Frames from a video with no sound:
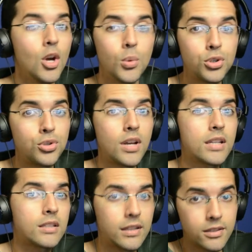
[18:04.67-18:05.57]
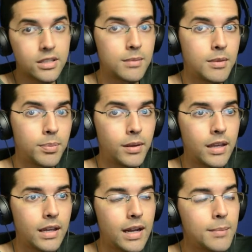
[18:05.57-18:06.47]
Would you guys like to see me
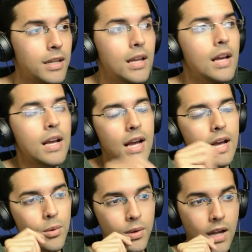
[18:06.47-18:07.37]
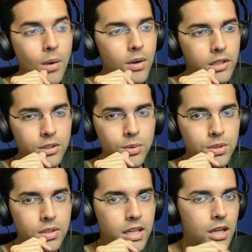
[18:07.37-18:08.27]
play it? I mean, what I want to do is
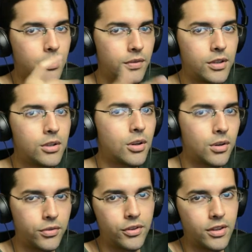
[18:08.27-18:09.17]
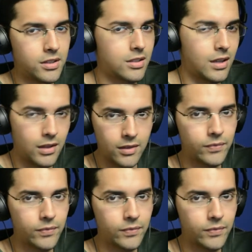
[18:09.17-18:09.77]
to get a review code for this and,